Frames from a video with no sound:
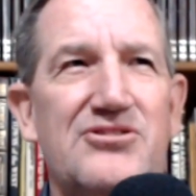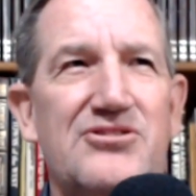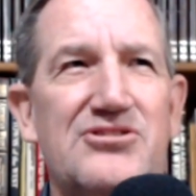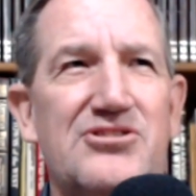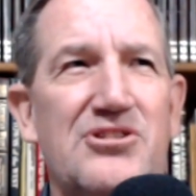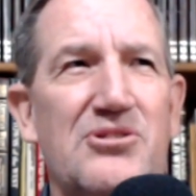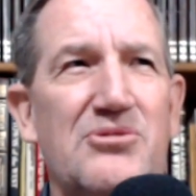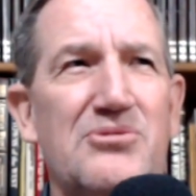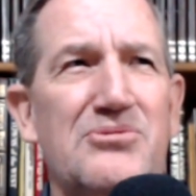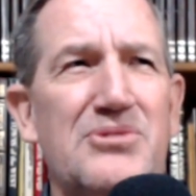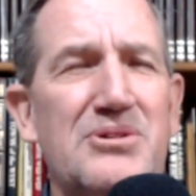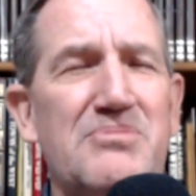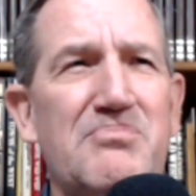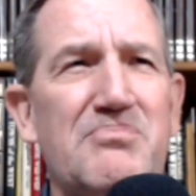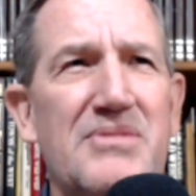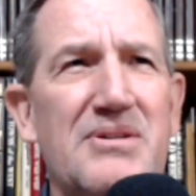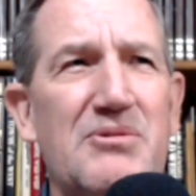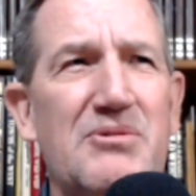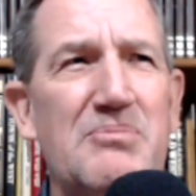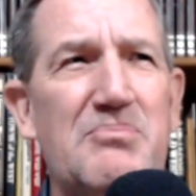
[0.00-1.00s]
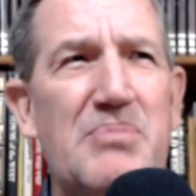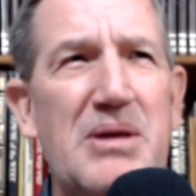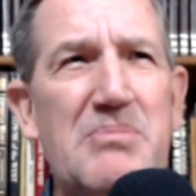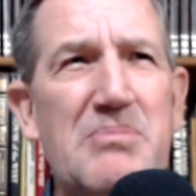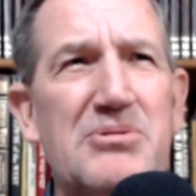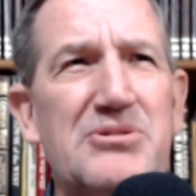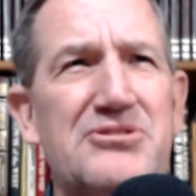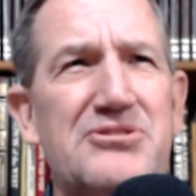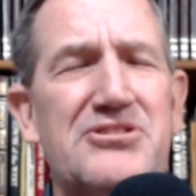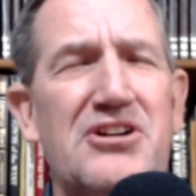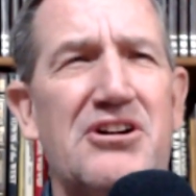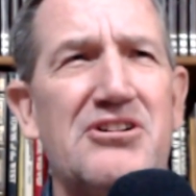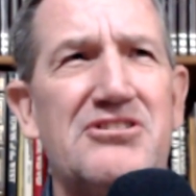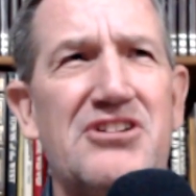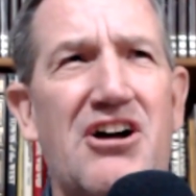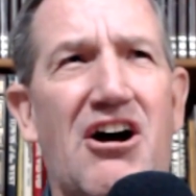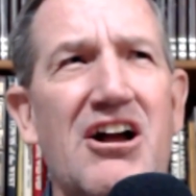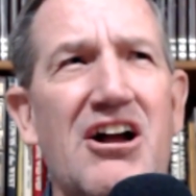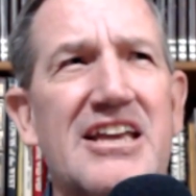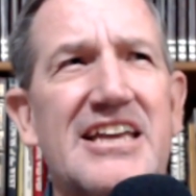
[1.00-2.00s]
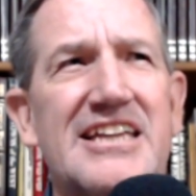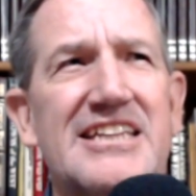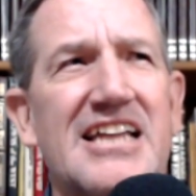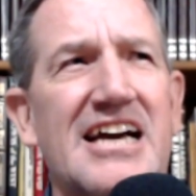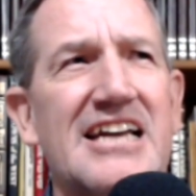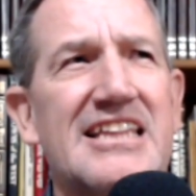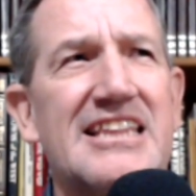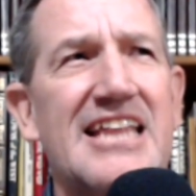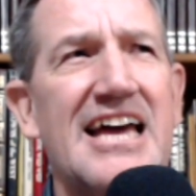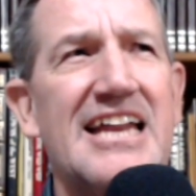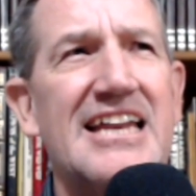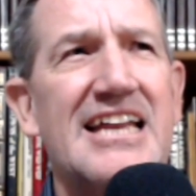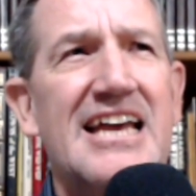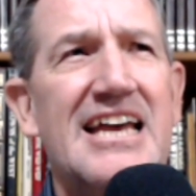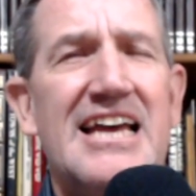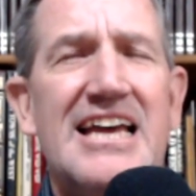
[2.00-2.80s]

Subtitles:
so when people start talking like that,